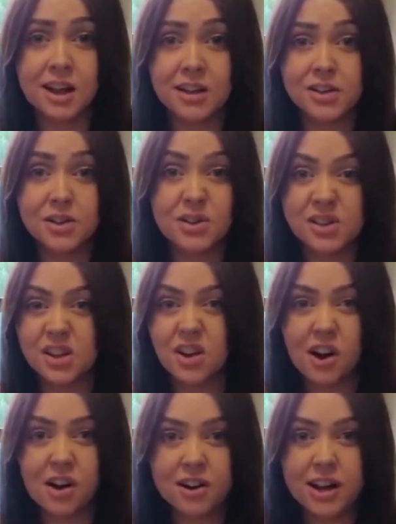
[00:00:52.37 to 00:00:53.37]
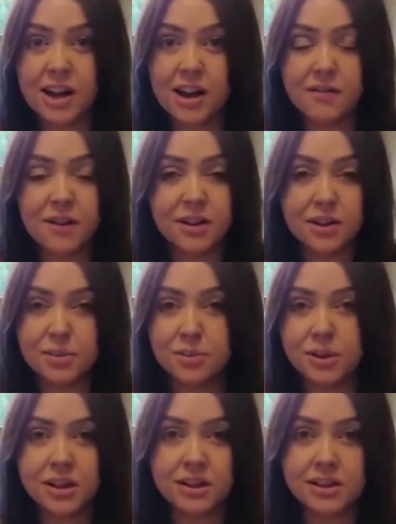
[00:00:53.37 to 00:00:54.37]
As soon as I got on it, I felt
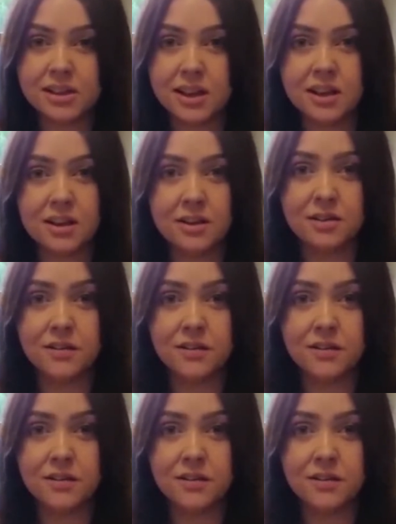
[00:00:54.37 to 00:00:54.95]
completely safe.